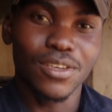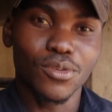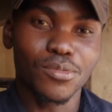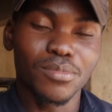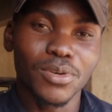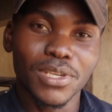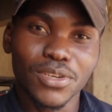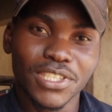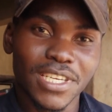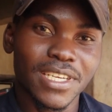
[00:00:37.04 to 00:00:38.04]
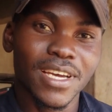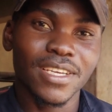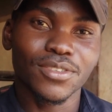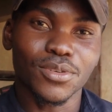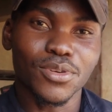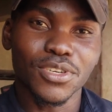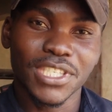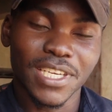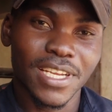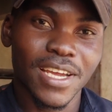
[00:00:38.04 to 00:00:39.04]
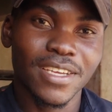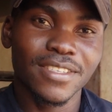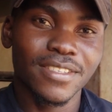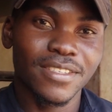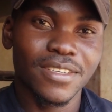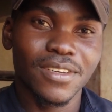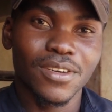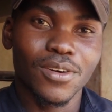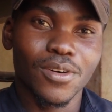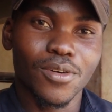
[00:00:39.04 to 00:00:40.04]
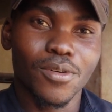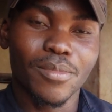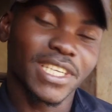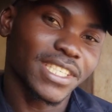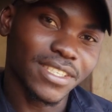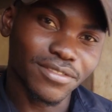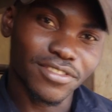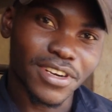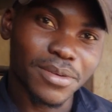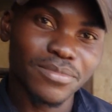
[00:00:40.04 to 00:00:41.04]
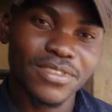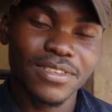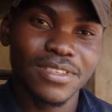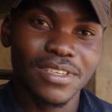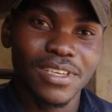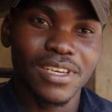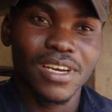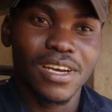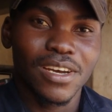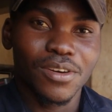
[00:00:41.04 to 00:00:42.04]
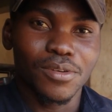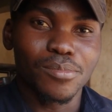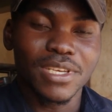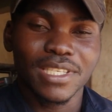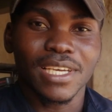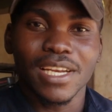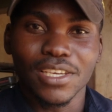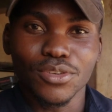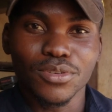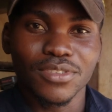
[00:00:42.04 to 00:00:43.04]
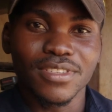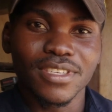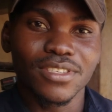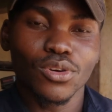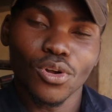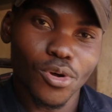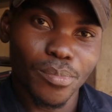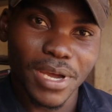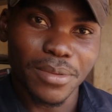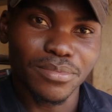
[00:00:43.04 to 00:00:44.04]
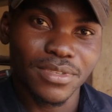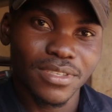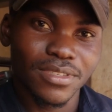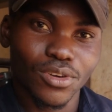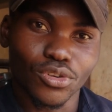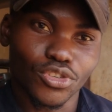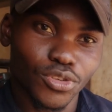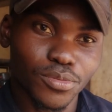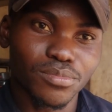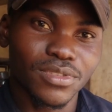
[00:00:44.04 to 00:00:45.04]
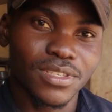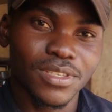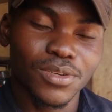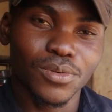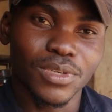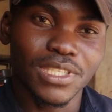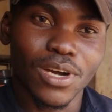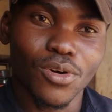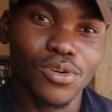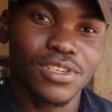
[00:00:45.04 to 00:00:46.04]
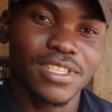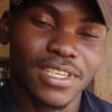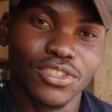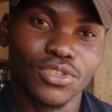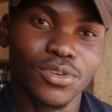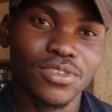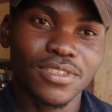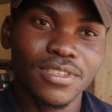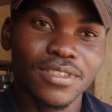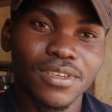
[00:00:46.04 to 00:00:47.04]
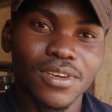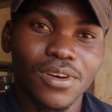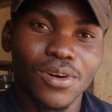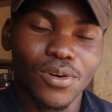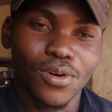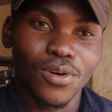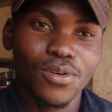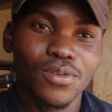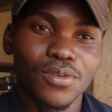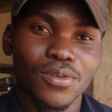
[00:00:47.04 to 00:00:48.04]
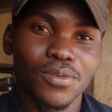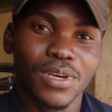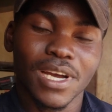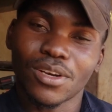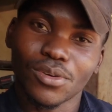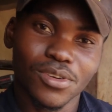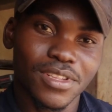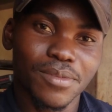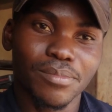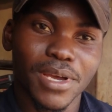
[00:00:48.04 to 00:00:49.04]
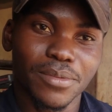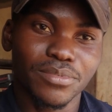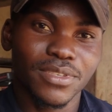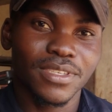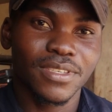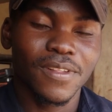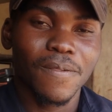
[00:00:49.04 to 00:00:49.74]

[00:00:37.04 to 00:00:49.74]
they would be window shutters or door shutters or machine frames we basically use these hollow pipes or tubes, which are called sections, or you can call them pipes.